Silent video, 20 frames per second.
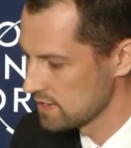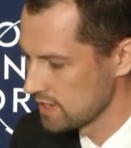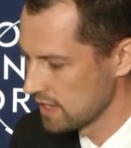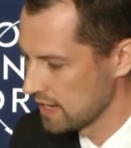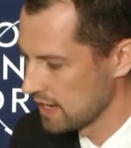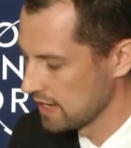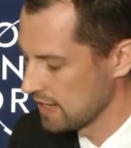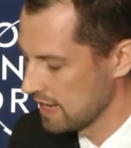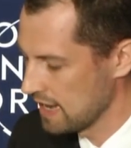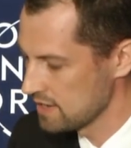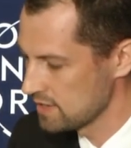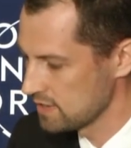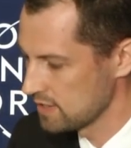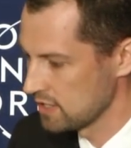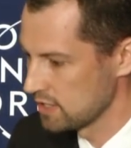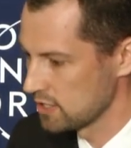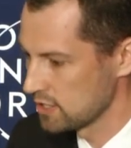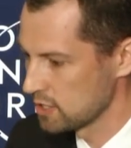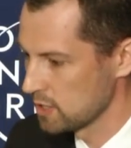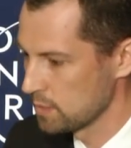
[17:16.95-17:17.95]
that as
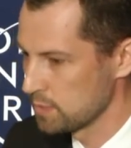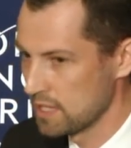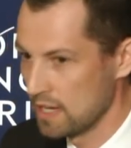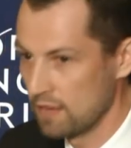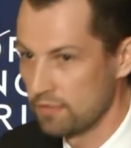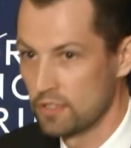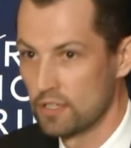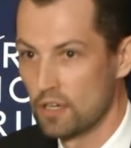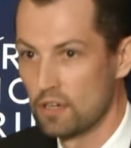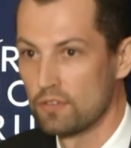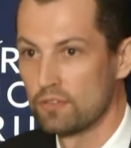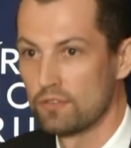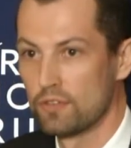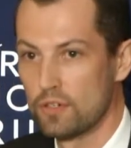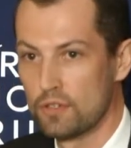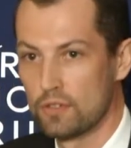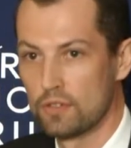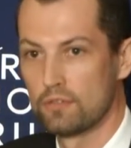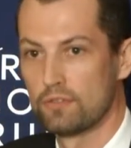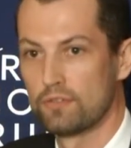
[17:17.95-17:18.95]
these ships have to go further and